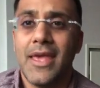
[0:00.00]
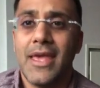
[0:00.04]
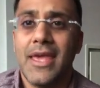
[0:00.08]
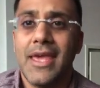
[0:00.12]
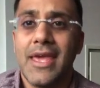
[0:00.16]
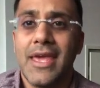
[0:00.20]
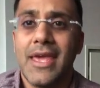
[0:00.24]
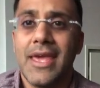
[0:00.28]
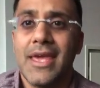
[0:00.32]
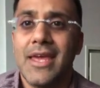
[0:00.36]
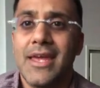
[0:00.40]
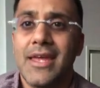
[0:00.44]

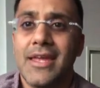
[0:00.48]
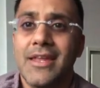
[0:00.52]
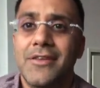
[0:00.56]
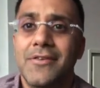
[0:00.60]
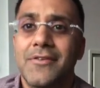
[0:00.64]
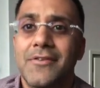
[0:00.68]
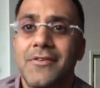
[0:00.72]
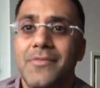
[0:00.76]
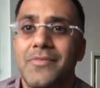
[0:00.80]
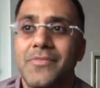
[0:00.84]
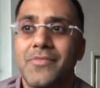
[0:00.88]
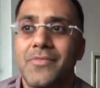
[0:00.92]

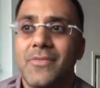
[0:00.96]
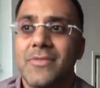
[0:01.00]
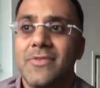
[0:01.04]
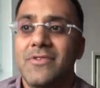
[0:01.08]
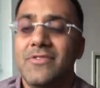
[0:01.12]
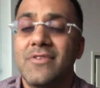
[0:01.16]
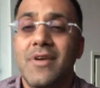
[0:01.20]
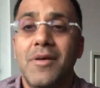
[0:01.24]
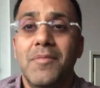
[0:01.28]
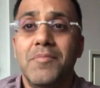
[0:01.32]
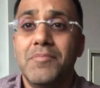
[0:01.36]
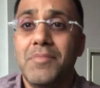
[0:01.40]
And
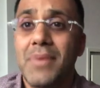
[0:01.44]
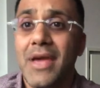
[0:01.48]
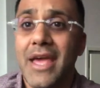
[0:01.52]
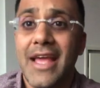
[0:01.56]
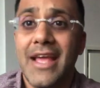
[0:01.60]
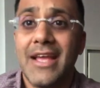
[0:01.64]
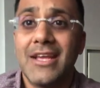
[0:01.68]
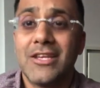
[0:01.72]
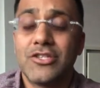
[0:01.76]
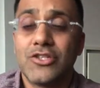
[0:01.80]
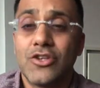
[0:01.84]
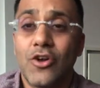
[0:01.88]
some
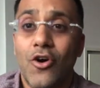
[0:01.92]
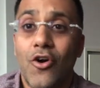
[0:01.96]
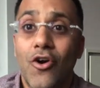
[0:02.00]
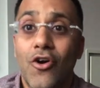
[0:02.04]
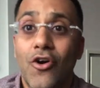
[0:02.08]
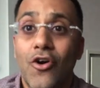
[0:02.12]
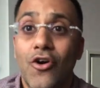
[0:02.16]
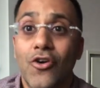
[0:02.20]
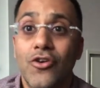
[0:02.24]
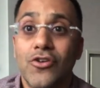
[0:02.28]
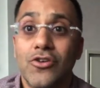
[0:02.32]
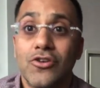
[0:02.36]
banks
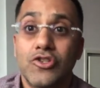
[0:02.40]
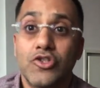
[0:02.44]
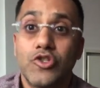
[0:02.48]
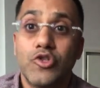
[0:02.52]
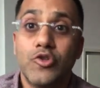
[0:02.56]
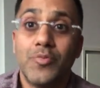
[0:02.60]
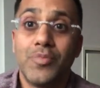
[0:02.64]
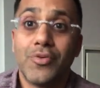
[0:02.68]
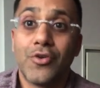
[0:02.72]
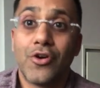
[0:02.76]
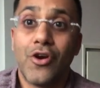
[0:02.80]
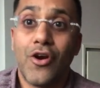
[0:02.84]
are
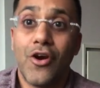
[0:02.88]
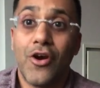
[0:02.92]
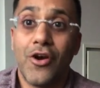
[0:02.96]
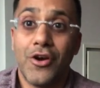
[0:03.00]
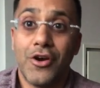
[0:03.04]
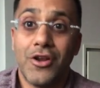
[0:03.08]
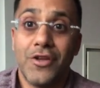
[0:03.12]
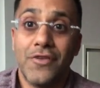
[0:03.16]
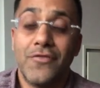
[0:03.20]
super hard.